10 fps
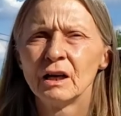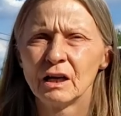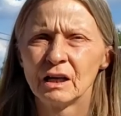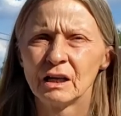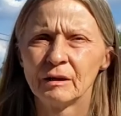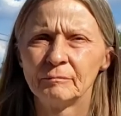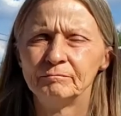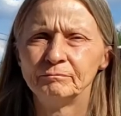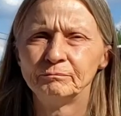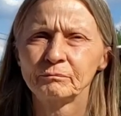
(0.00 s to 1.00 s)

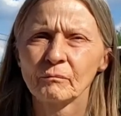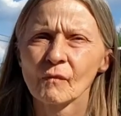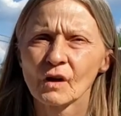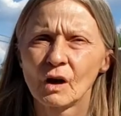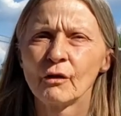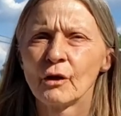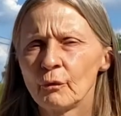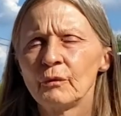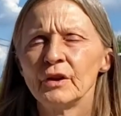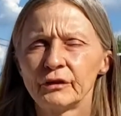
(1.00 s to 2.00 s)
Although
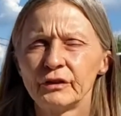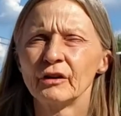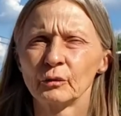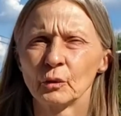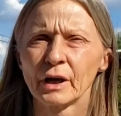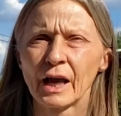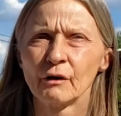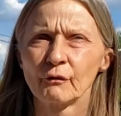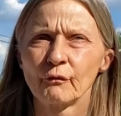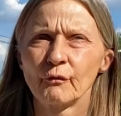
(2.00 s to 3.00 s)
this does work out
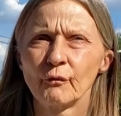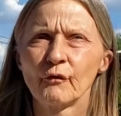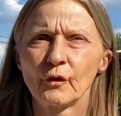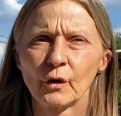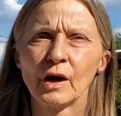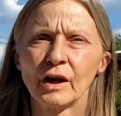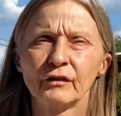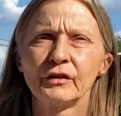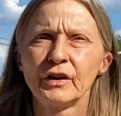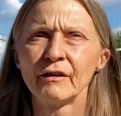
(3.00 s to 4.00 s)
for
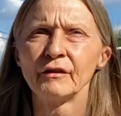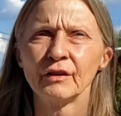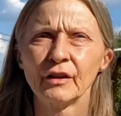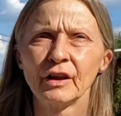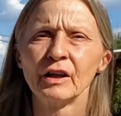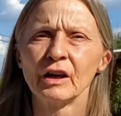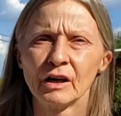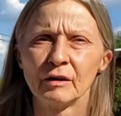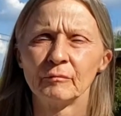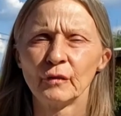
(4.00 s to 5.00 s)
us, having the
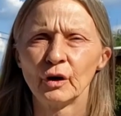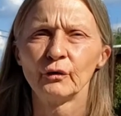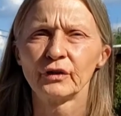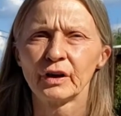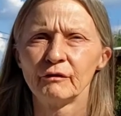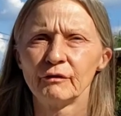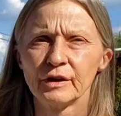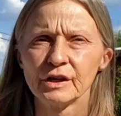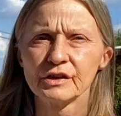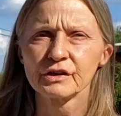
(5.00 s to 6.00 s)
no skid
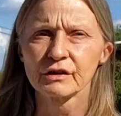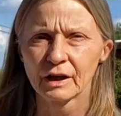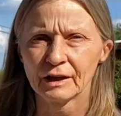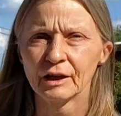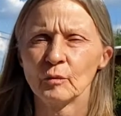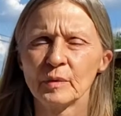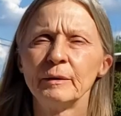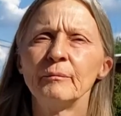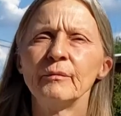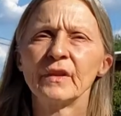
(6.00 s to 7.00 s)
finish a little bit.
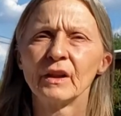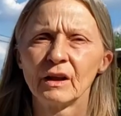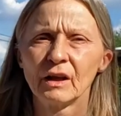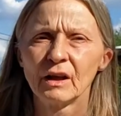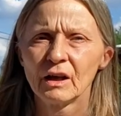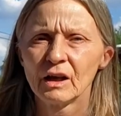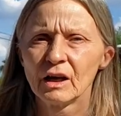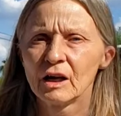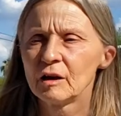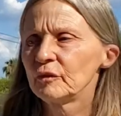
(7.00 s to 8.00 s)

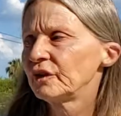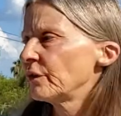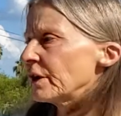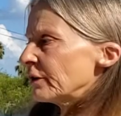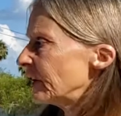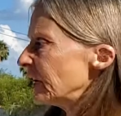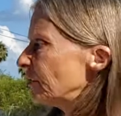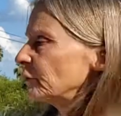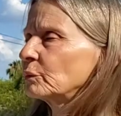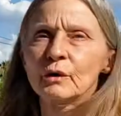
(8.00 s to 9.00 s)
So there it
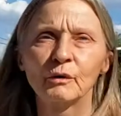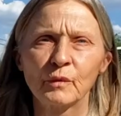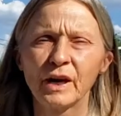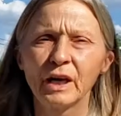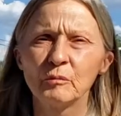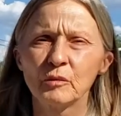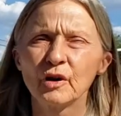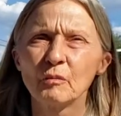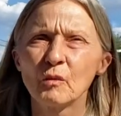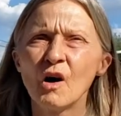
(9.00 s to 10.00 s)
is. We're ready to put
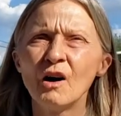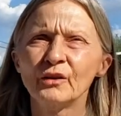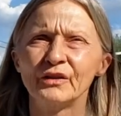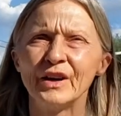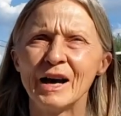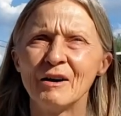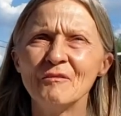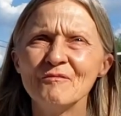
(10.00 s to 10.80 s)
up walls now.